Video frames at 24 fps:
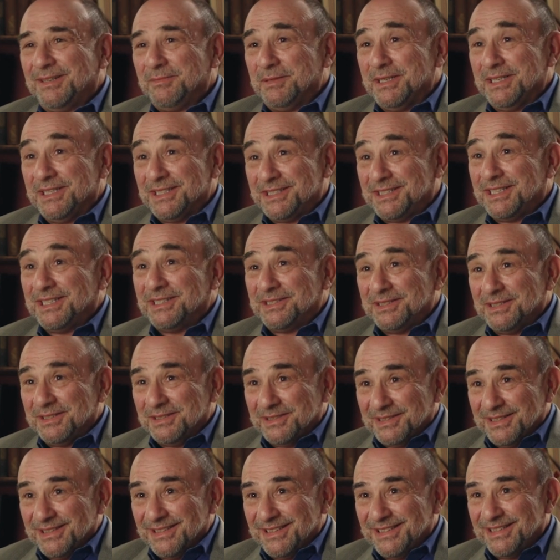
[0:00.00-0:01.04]
I mean, this
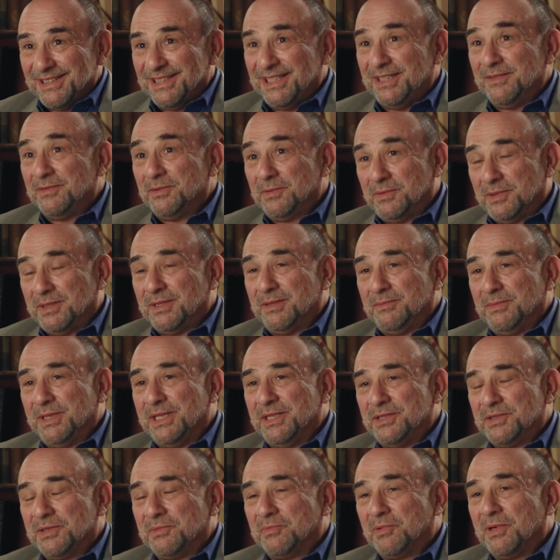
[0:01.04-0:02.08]
doesn't, even with a
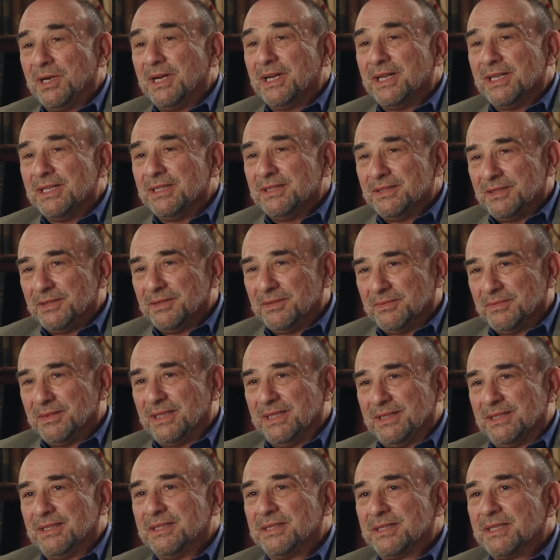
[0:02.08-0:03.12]
major prize, you don't
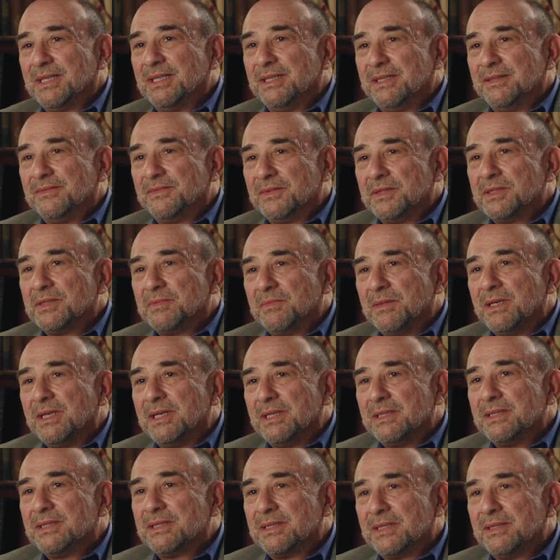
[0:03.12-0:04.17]
get this kind of
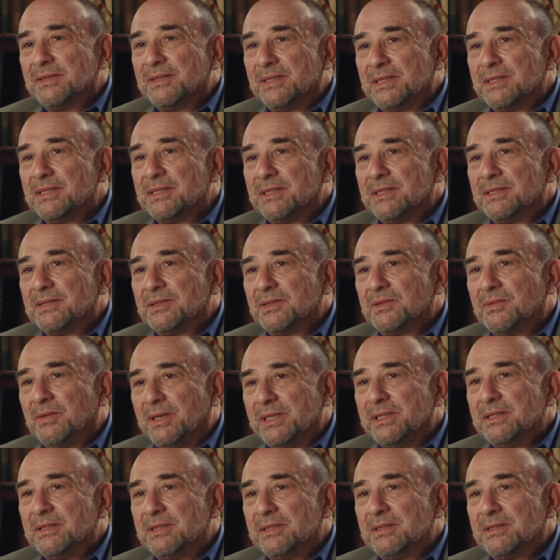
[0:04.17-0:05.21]
response. So this is
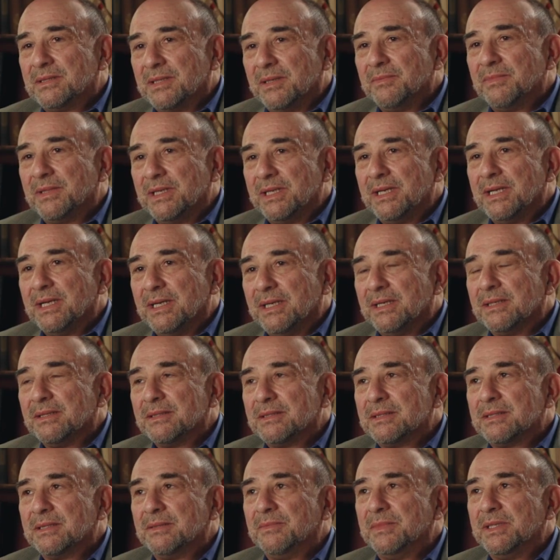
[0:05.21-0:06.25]
quite something
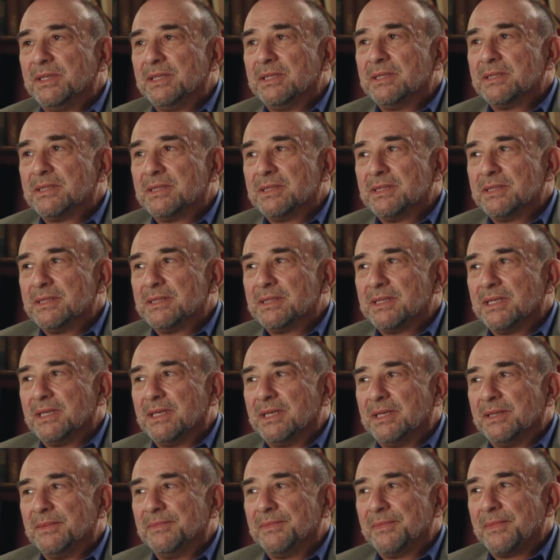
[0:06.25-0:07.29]
else. I mean, this is,
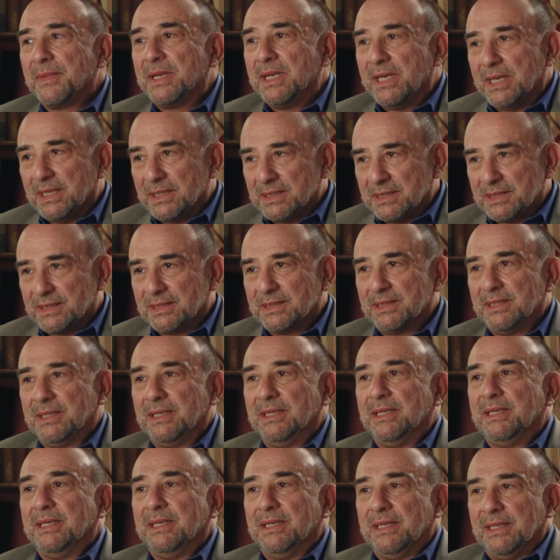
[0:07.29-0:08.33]
um, yes.
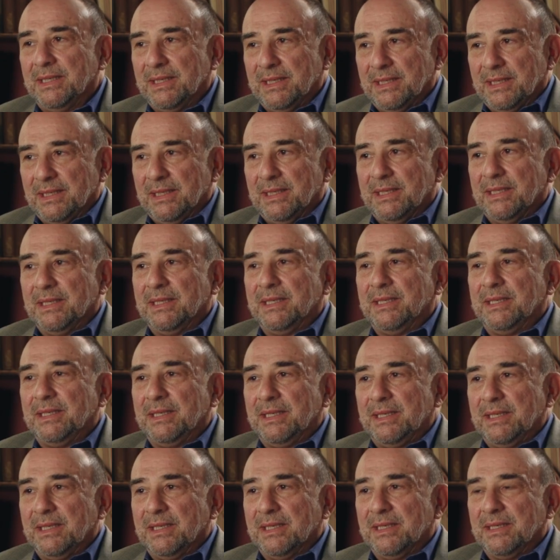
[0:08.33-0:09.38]

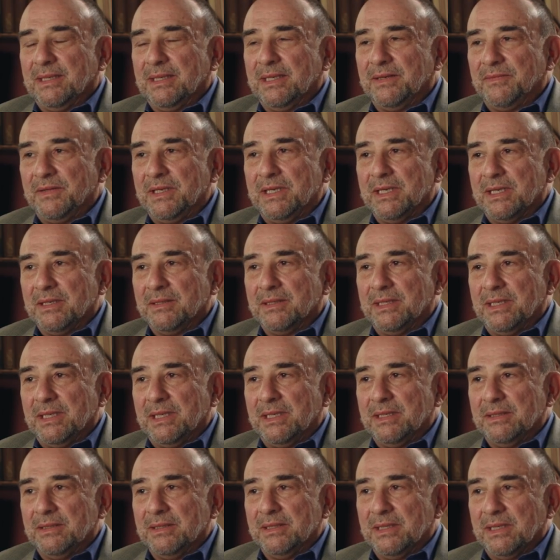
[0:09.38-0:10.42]
The, uh, every now and
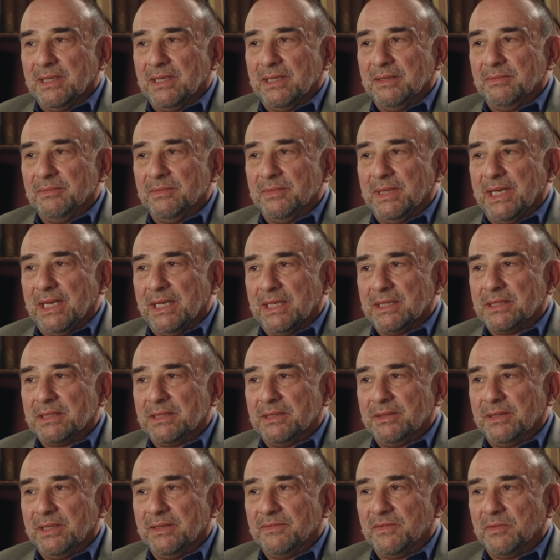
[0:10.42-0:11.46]
then I'm asked
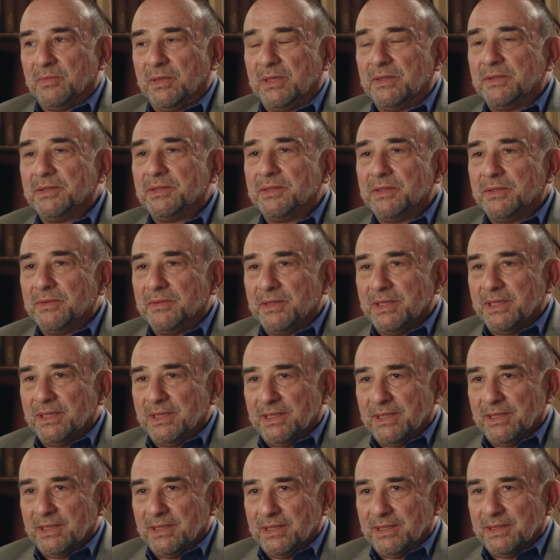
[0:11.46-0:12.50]
to give a poetry
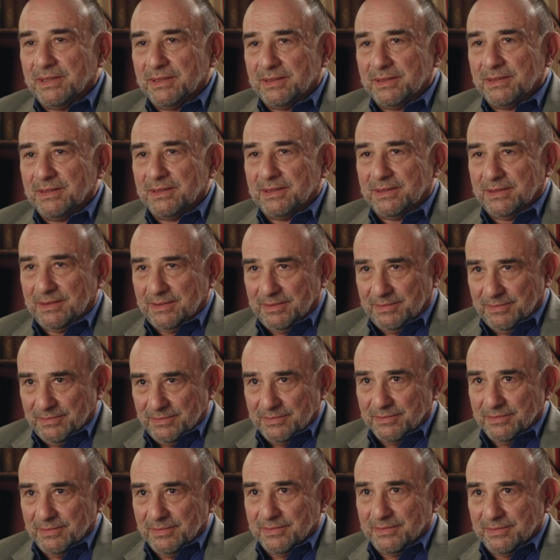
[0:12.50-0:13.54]
reading, and
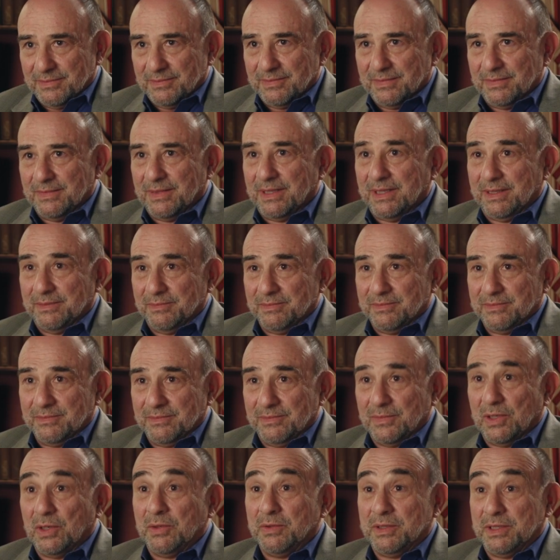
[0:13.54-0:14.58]
I'm
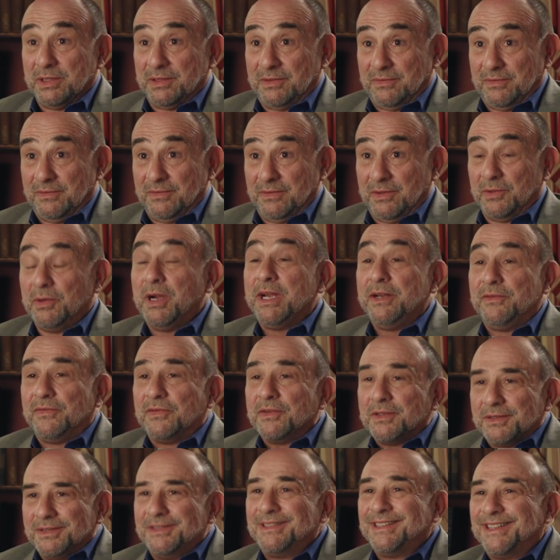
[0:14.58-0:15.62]
always grateful.